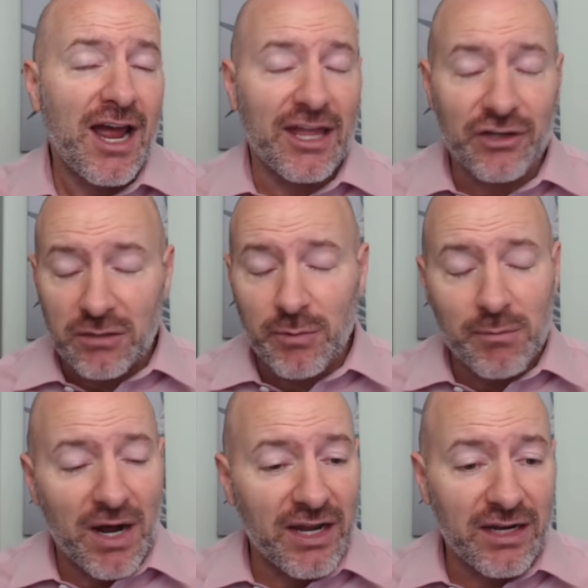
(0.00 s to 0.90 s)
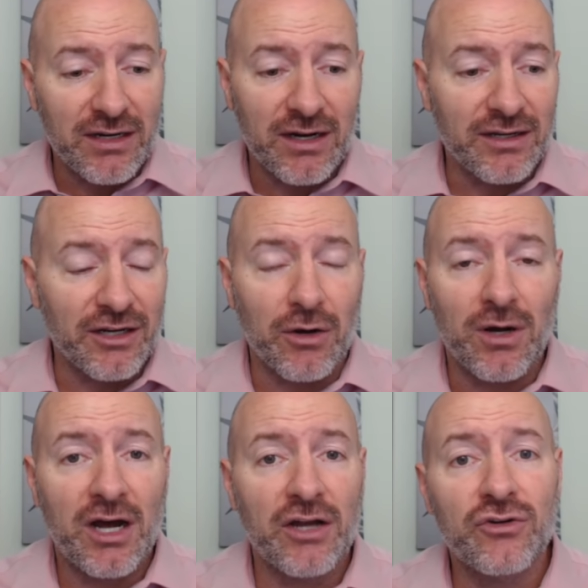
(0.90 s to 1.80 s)
and they're going to be buying uh, you know
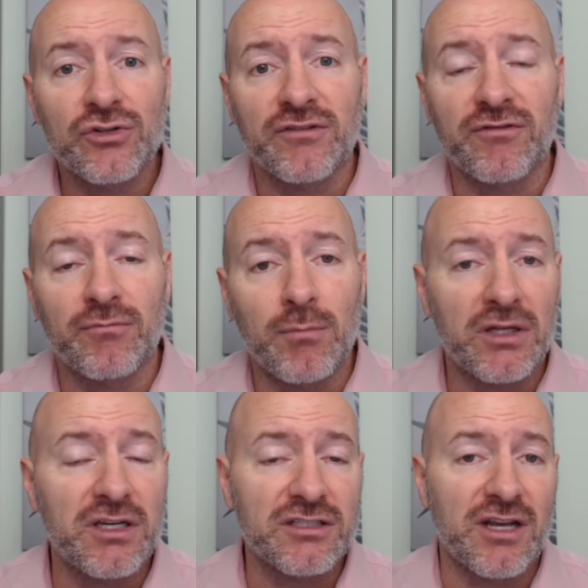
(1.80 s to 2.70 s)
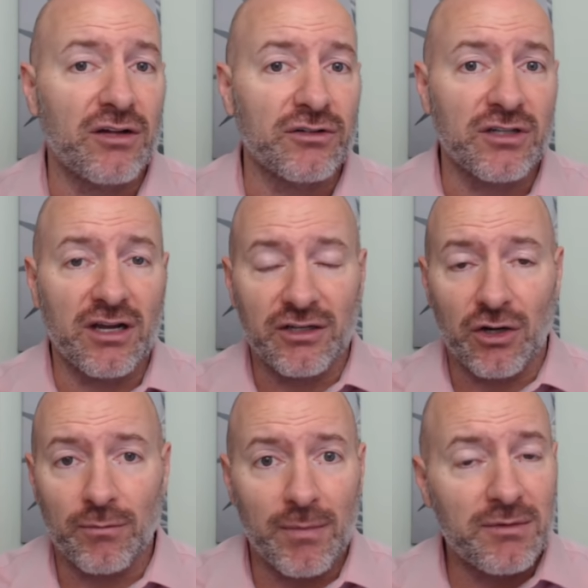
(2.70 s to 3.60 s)
hundreds of millions of dollars uh, you
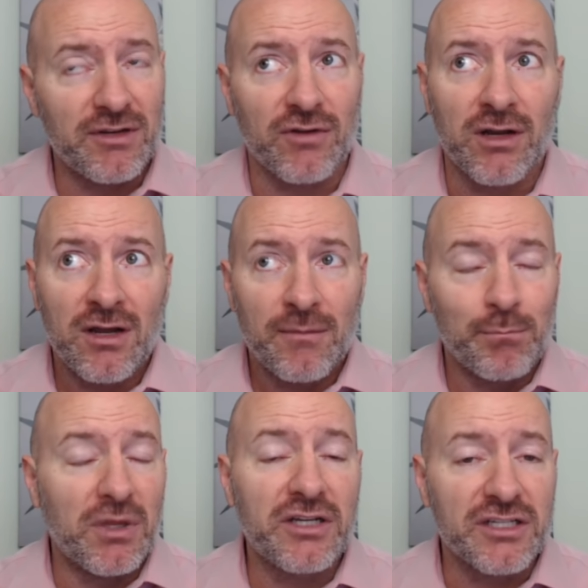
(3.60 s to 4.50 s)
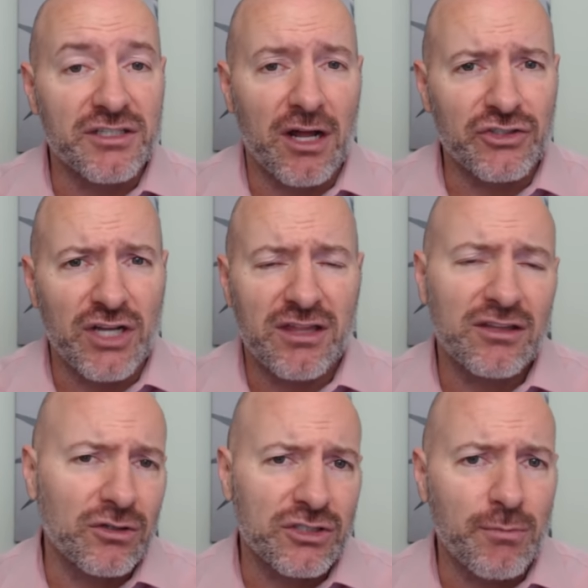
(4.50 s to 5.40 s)
know maybe even billions of dollars i
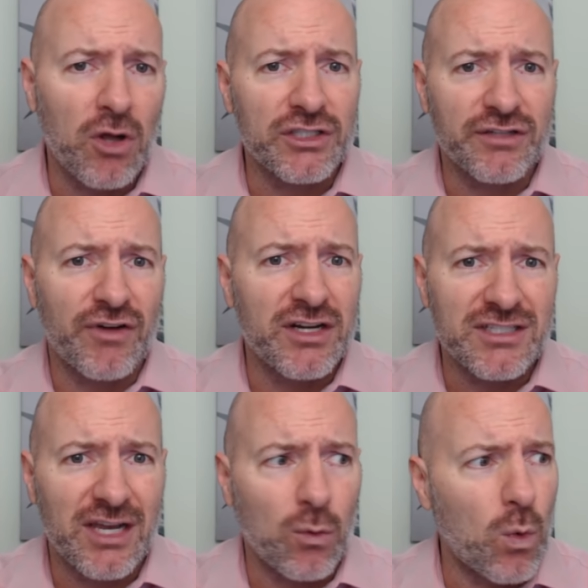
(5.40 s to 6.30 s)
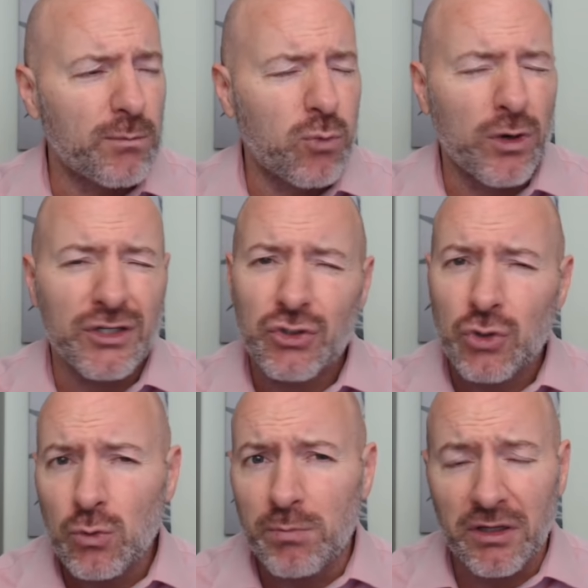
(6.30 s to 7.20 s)
think their smallest fund is like
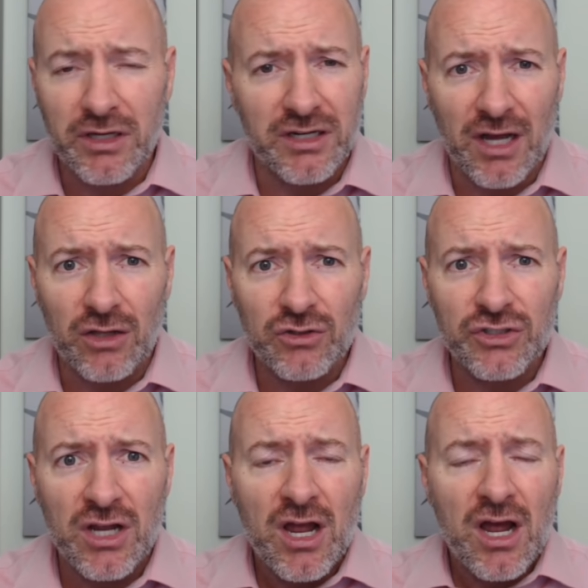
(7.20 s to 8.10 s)
1.2 billion dollars